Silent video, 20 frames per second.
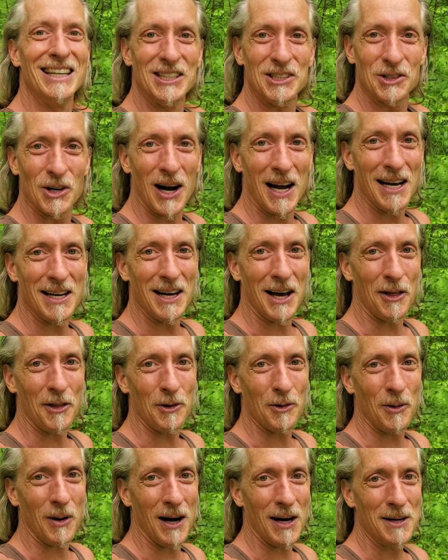try
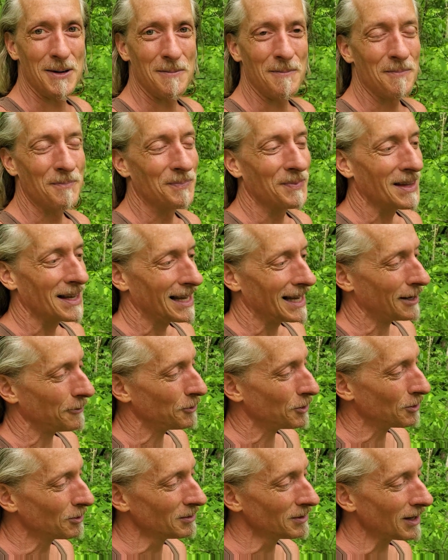another one.
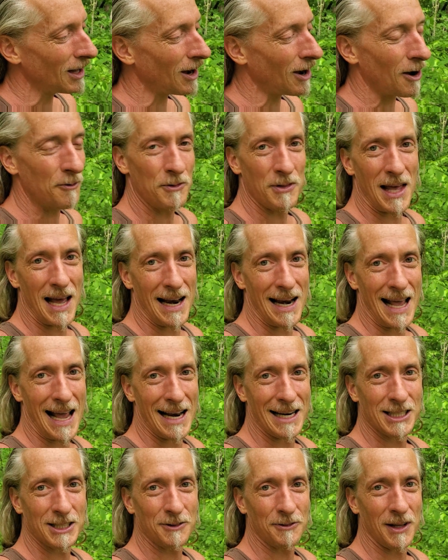If you love that
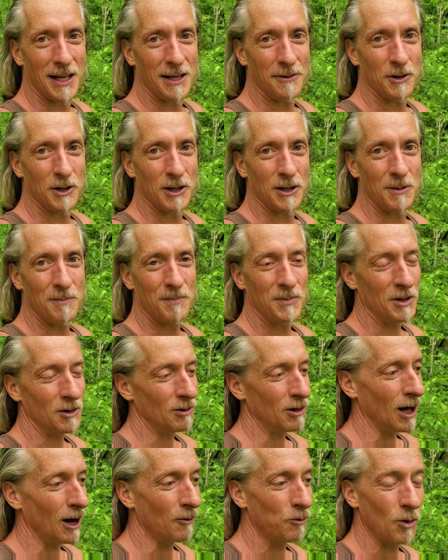anise flavor,
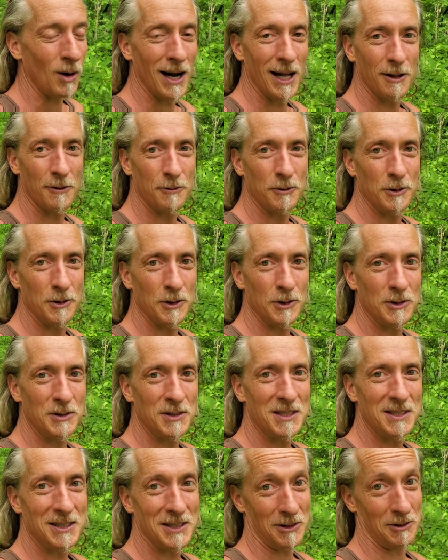you love wild
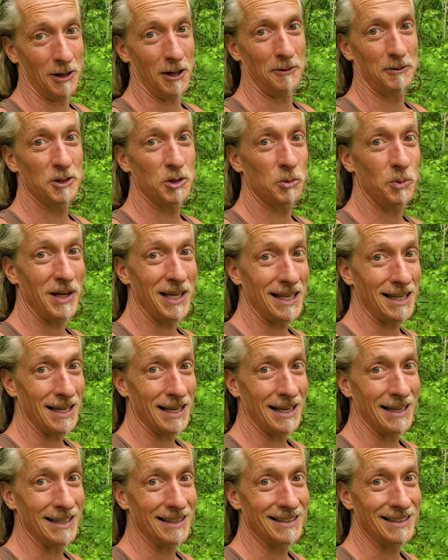foods, you love sweet
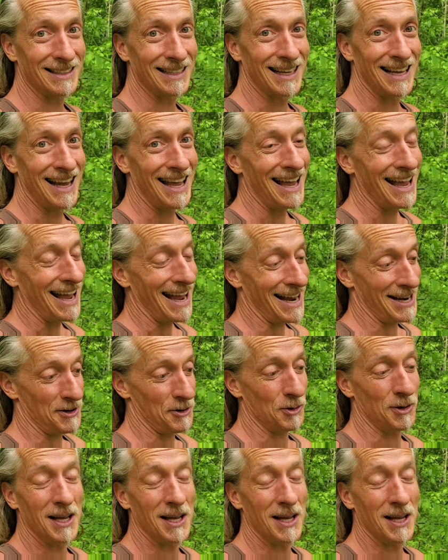things, and you